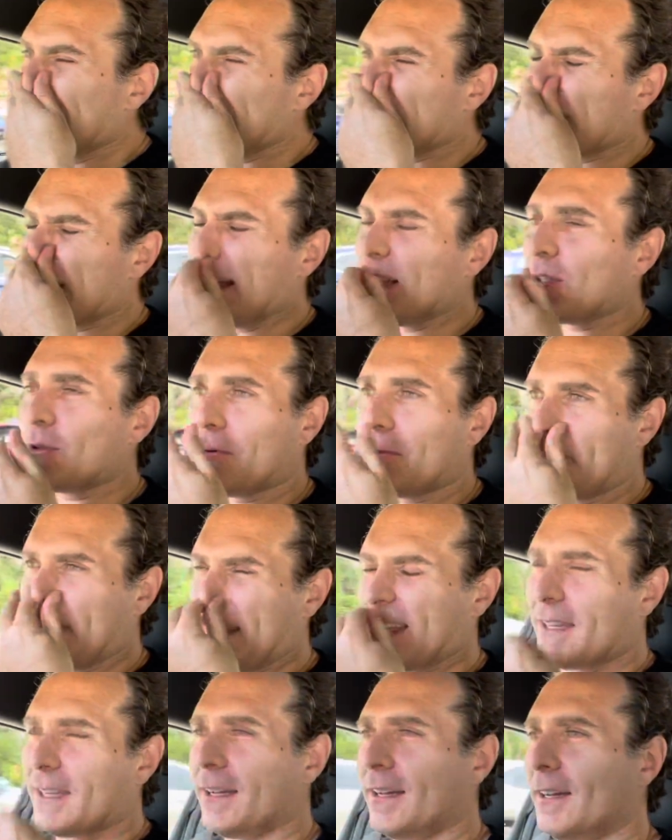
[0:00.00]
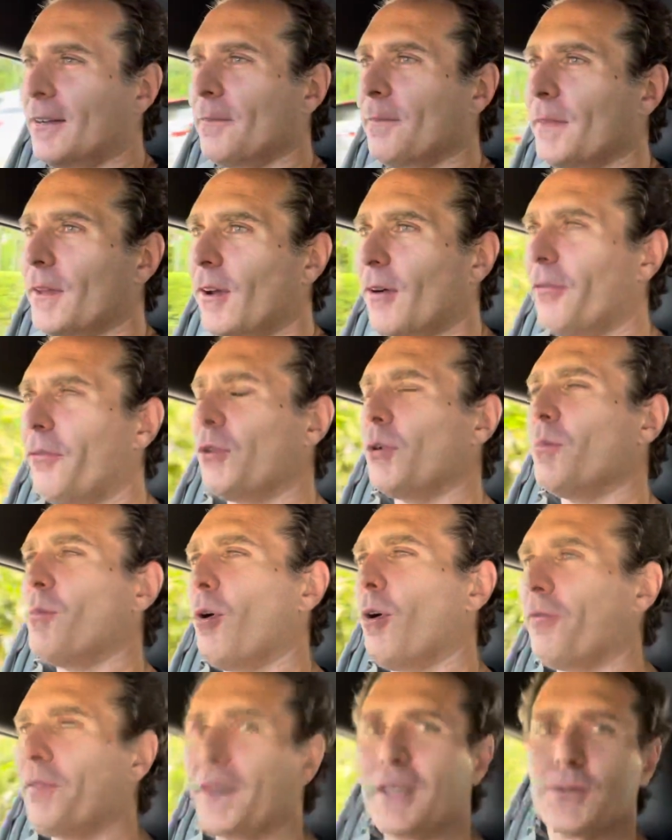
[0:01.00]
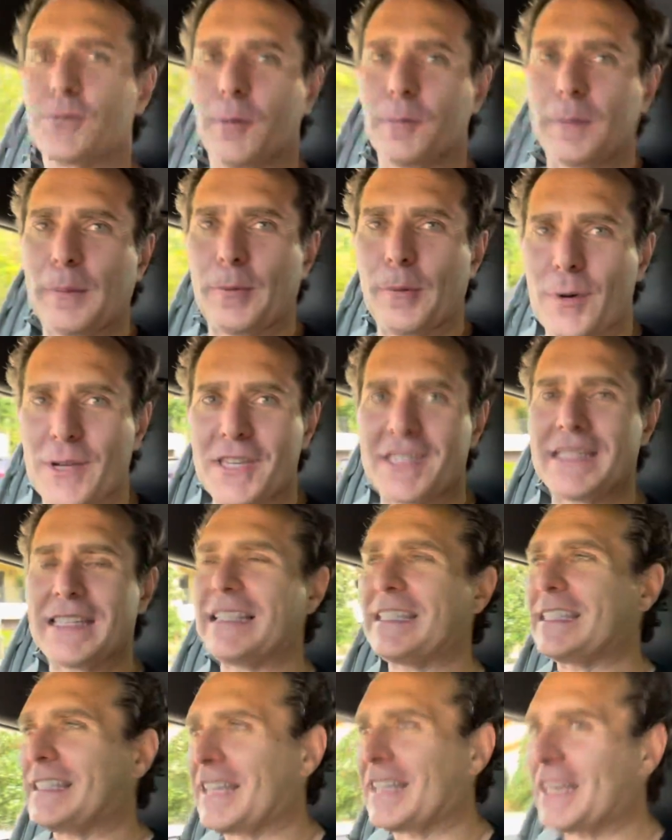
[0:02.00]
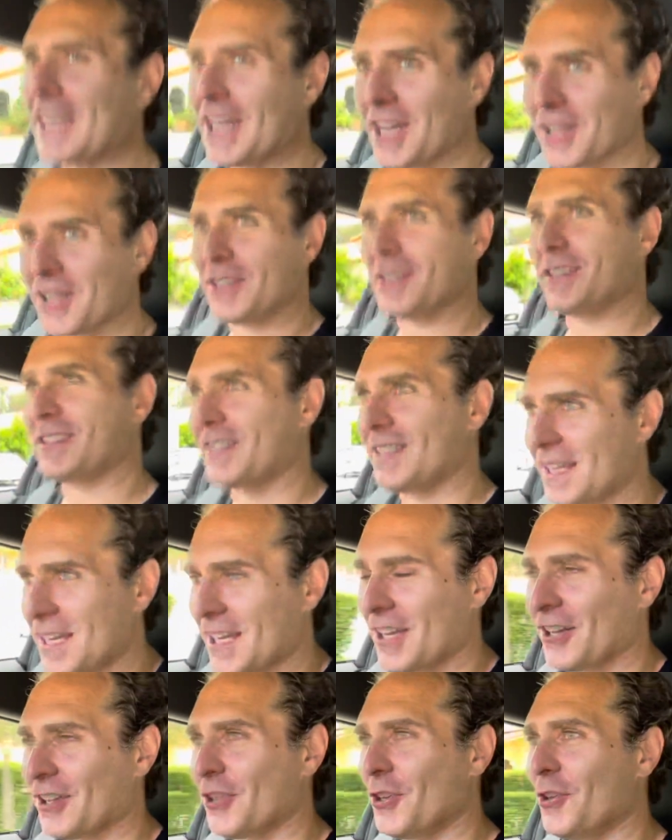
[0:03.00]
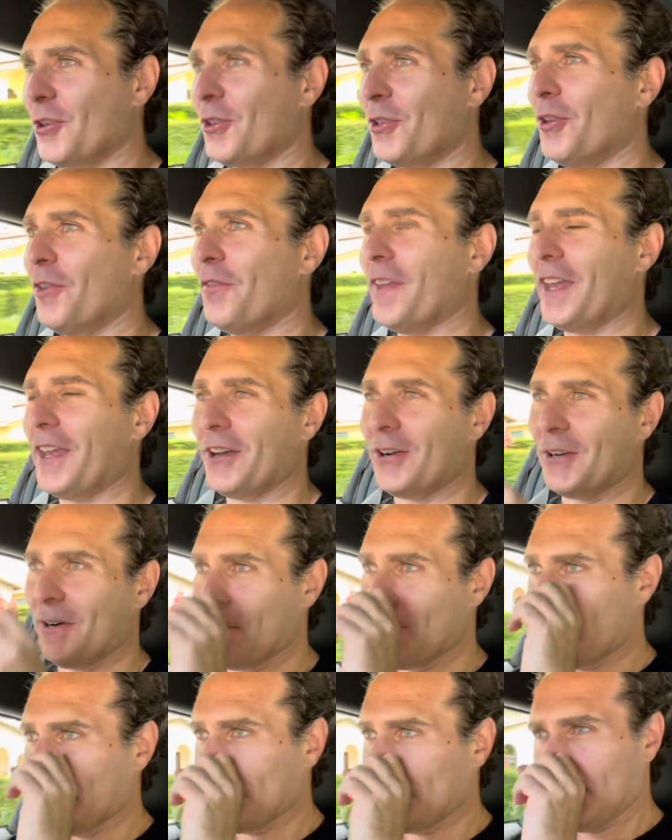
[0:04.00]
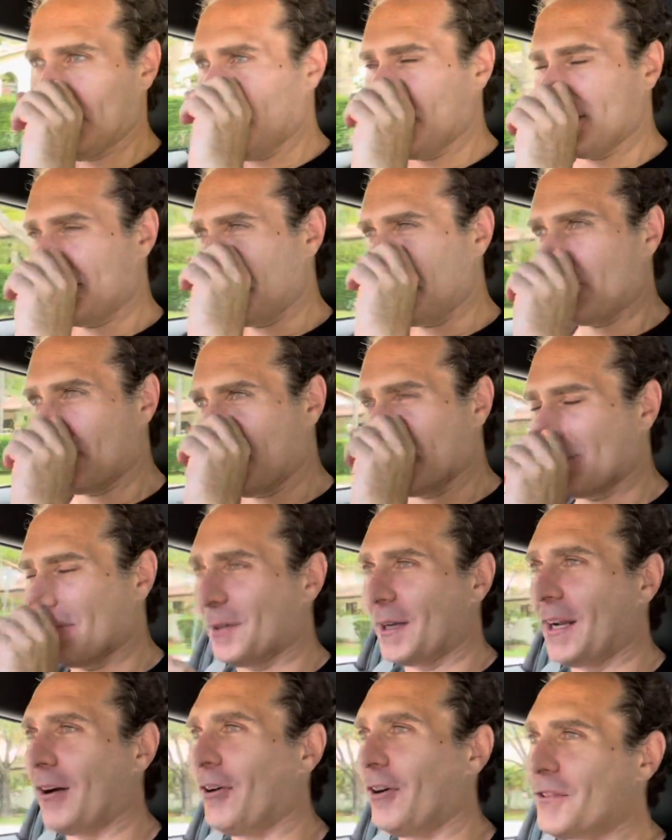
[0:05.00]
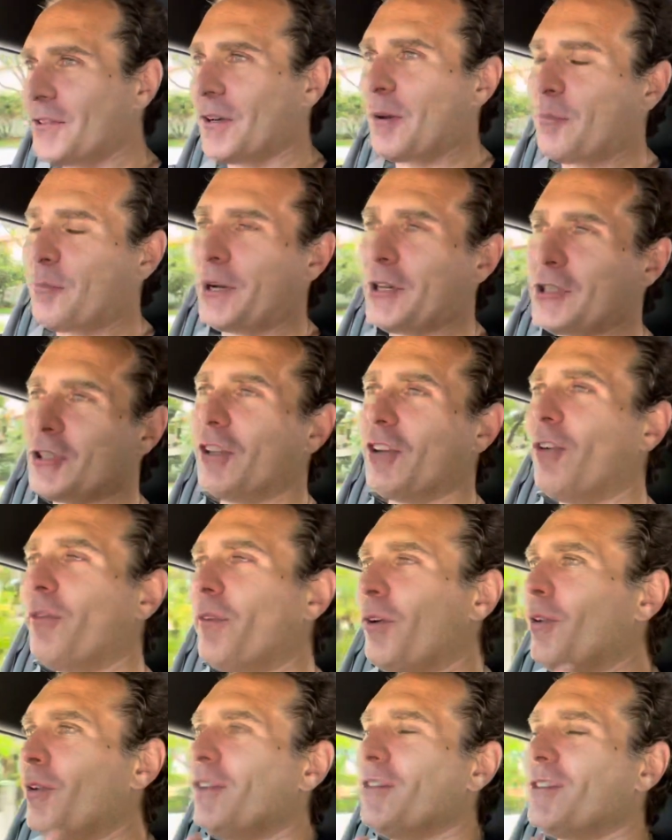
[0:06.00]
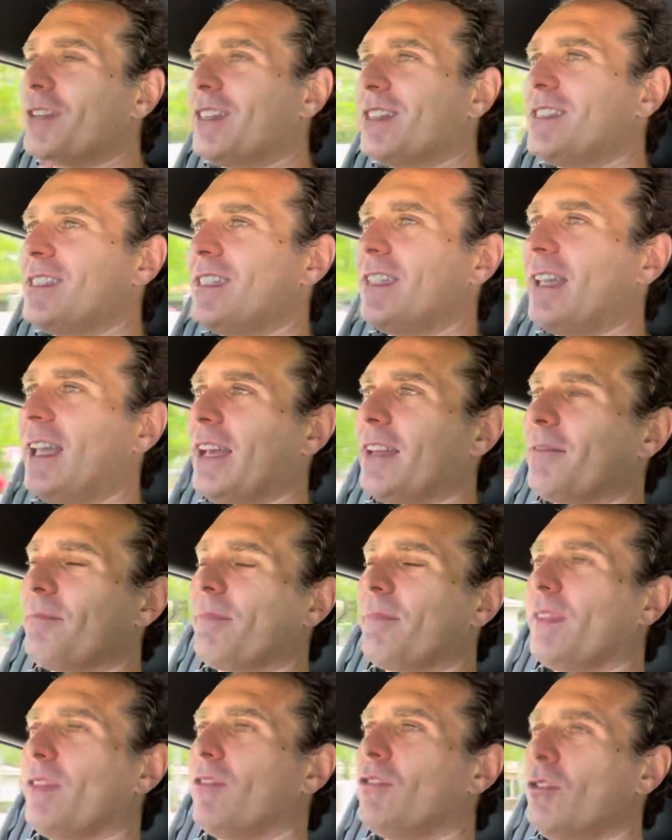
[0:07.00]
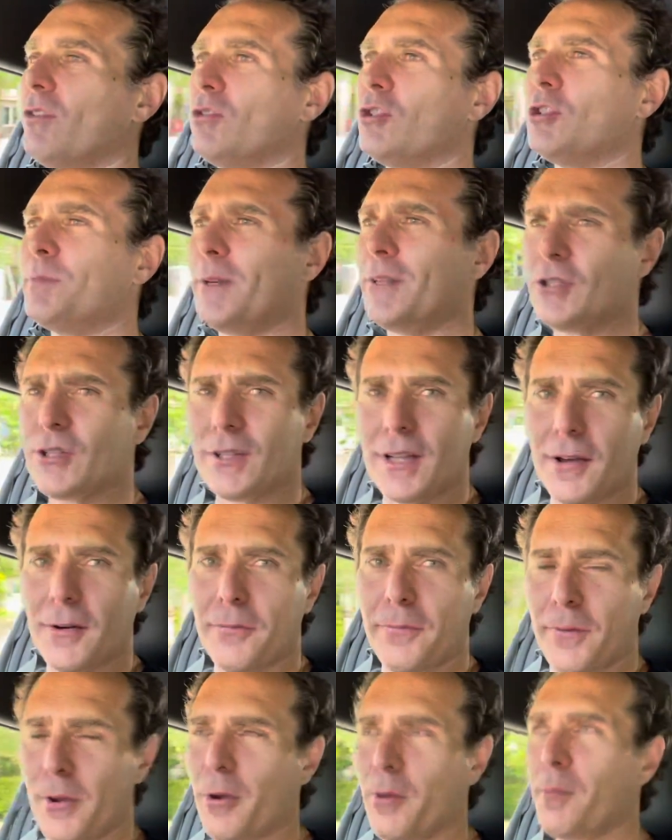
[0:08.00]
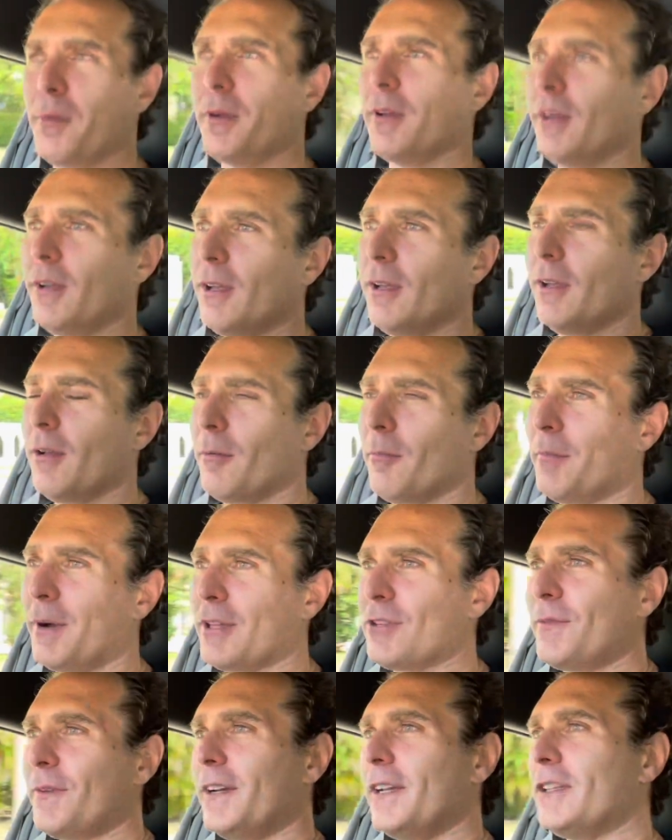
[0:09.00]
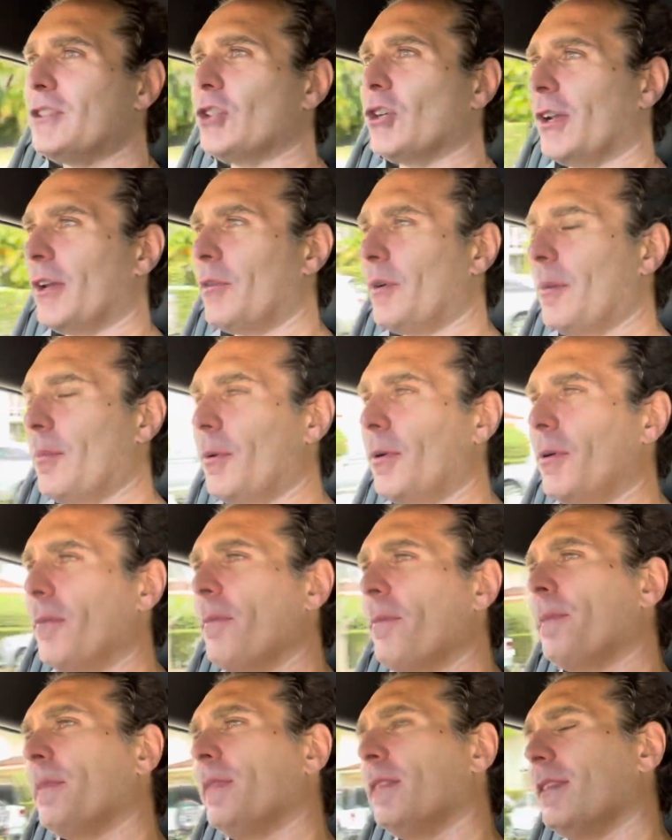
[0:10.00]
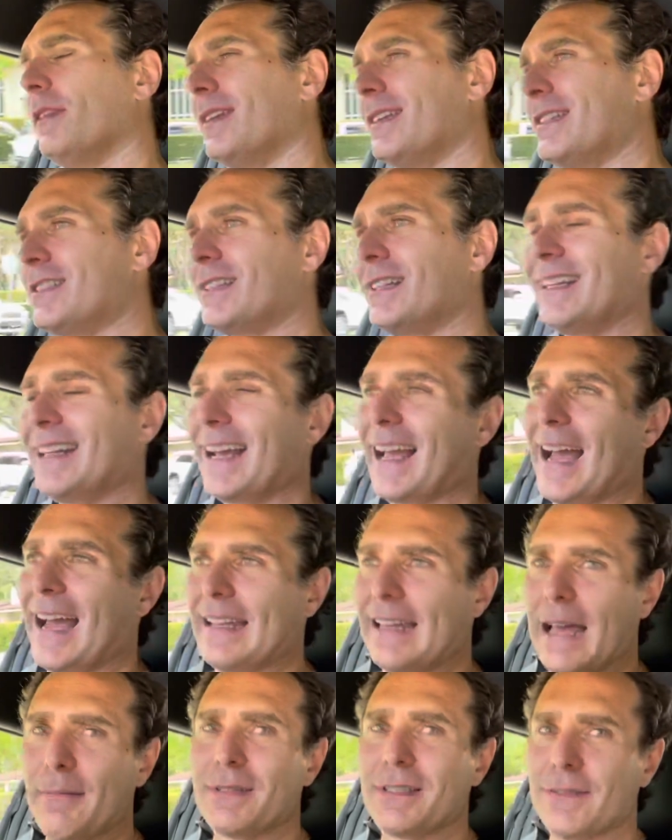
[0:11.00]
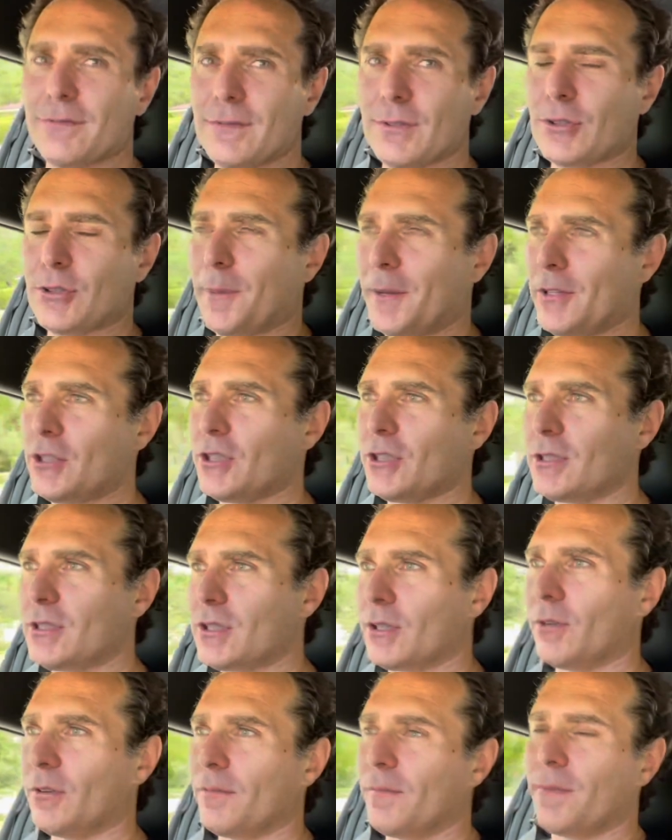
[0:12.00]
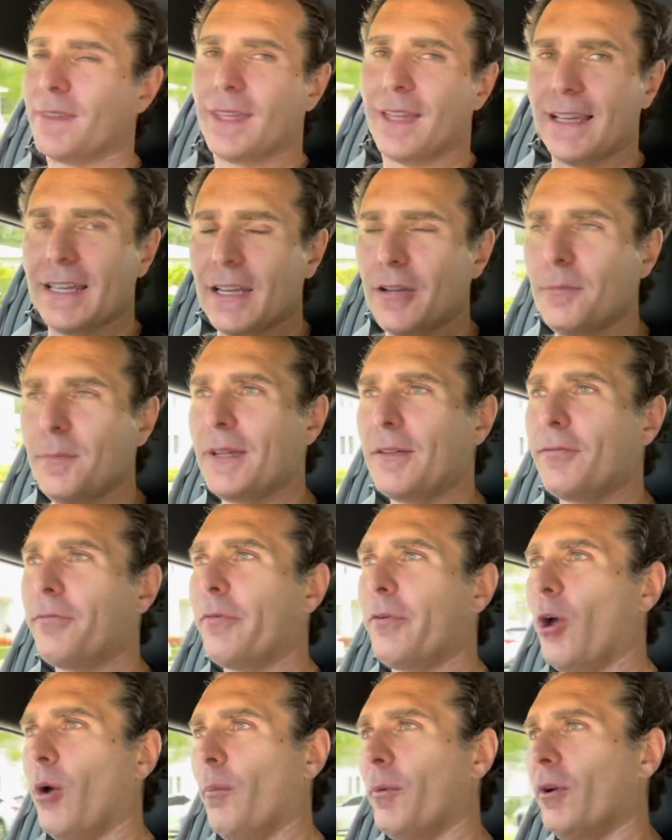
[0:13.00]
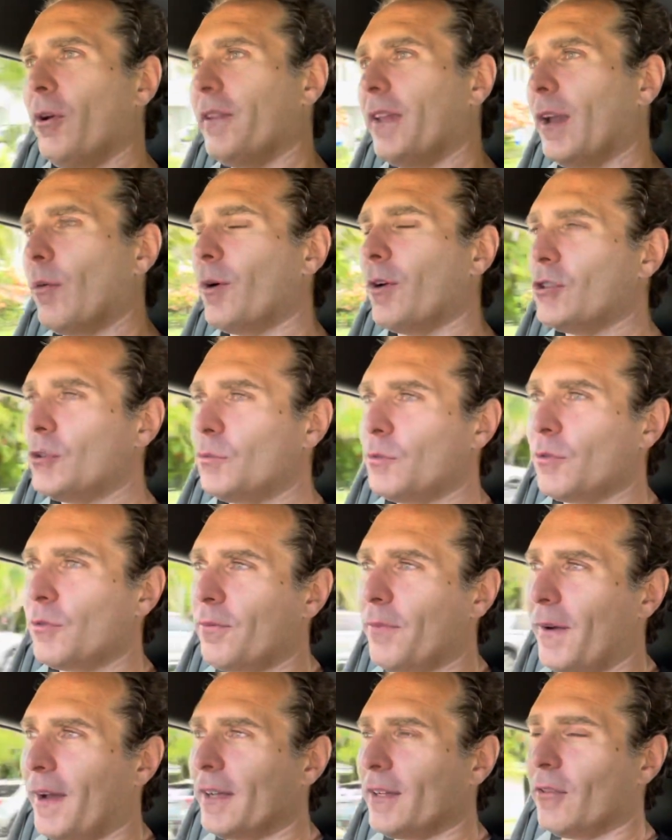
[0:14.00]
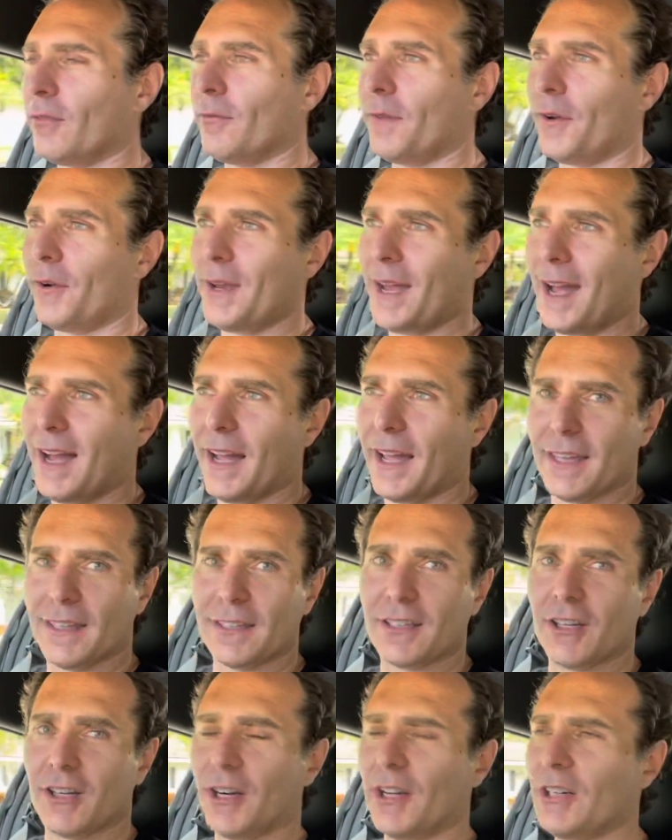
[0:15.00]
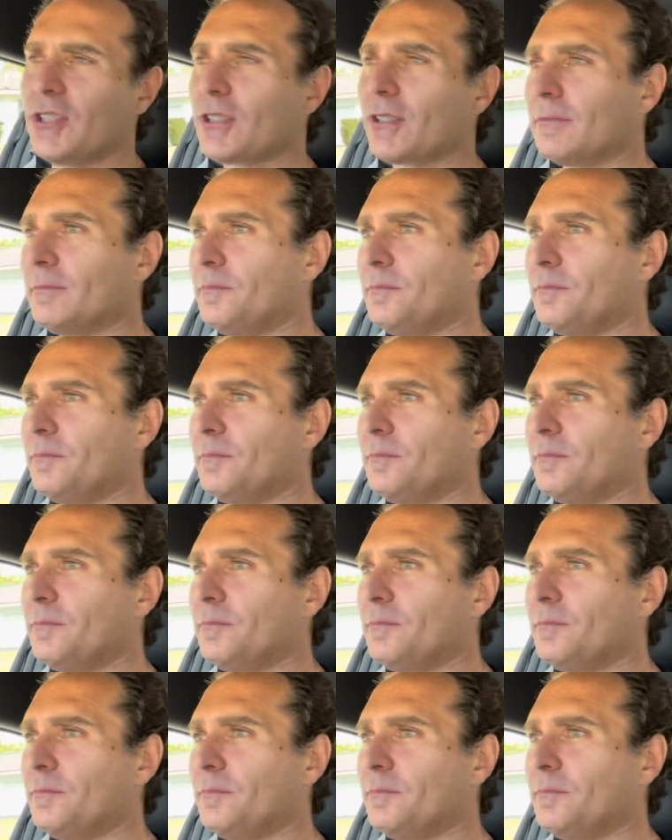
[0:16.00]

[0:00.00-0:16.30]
Trying to think a few more things for people who are still sticking on the video. See what are other impression. Overall, you can see like the suspension are firm, but it's very tolerable. It's not like adaptive suspension, so a little bit firmer than what you would find on very high-end cars.